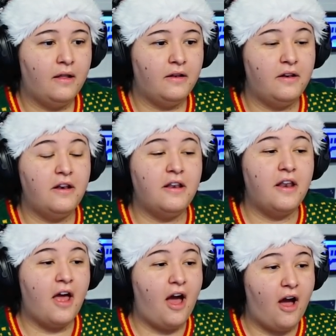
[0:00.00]

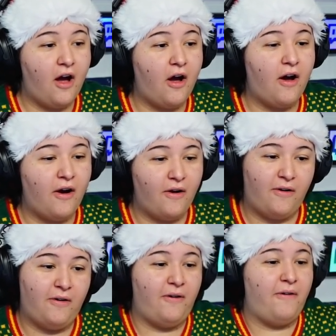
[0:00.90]

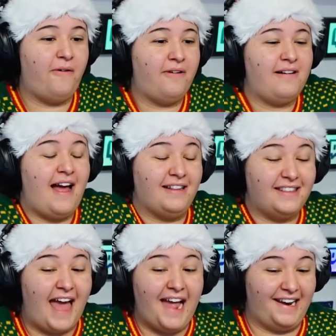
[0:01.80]
No, not
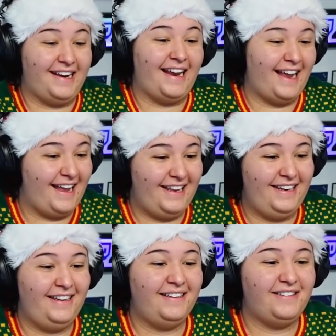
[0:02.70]
that
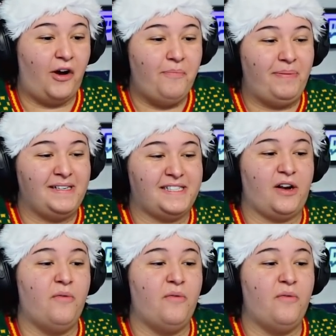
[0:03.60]
again. Don't be so